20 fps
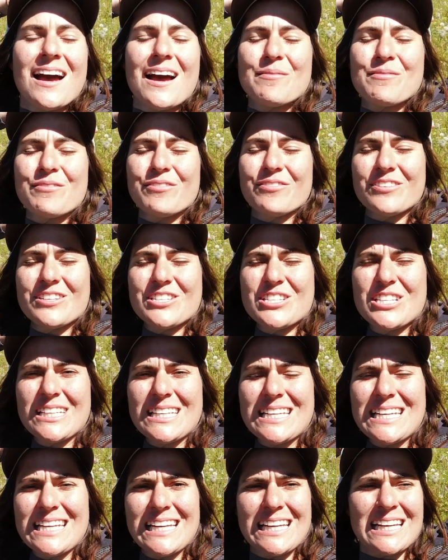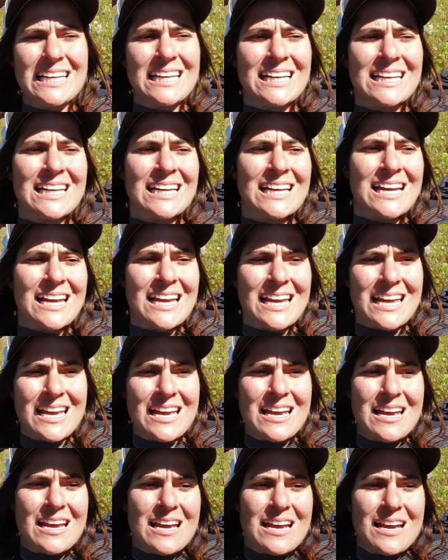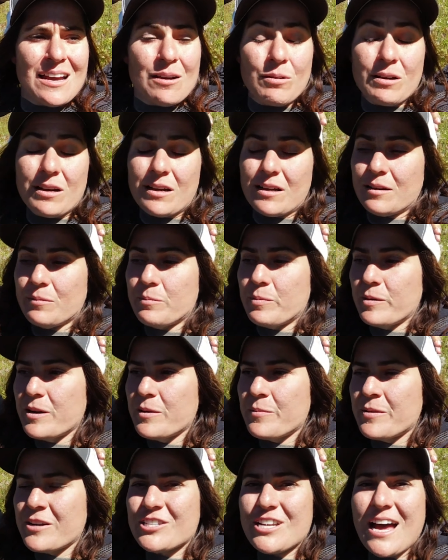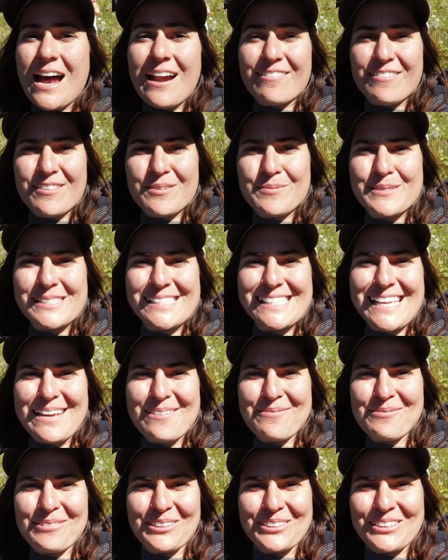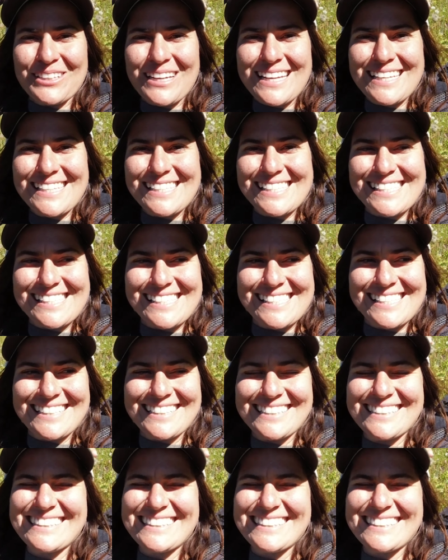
I'm officially, well, pretty much out of the Pasayten wilderness.